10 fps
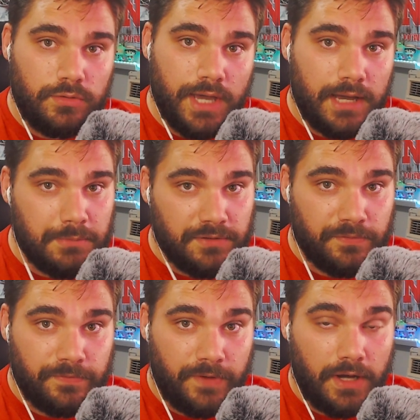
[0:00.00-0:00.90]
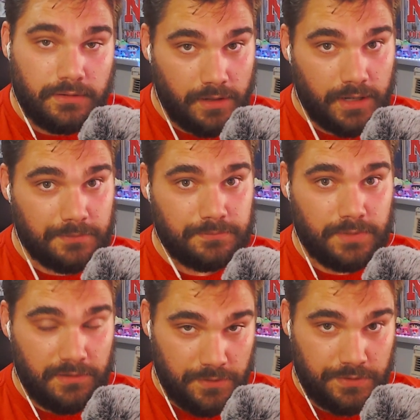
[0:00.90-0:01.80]
got me fucked up
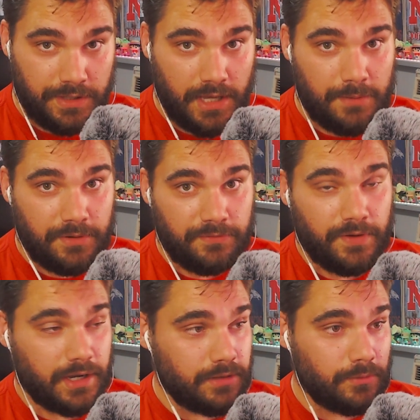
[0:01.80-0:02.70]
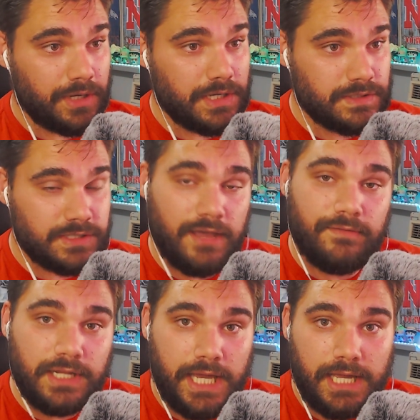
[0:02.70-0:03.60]
if you think I'm gonna fucking waste
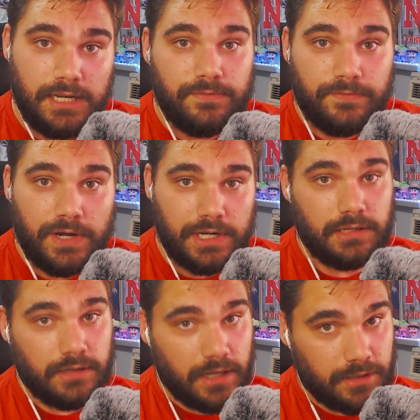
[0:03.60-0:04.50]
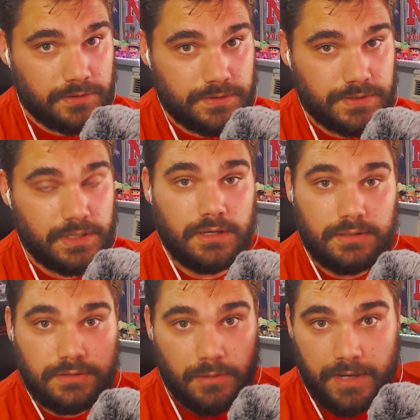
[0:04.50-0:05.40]
70, 80 fucking dollars
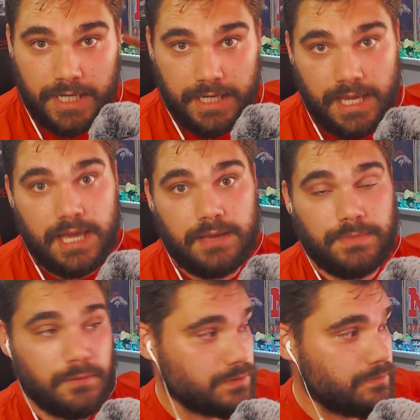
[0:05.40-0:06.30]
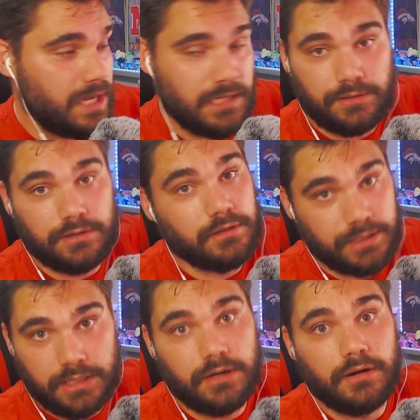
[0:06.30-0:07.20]
to buy a game that was made literally
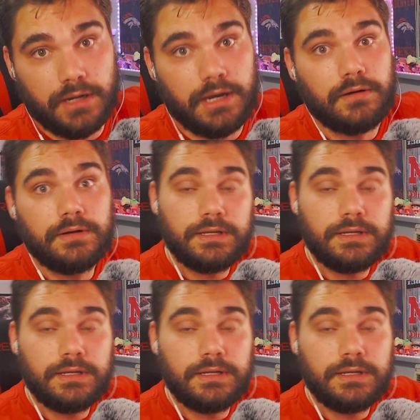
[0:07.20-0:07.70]
a year ago.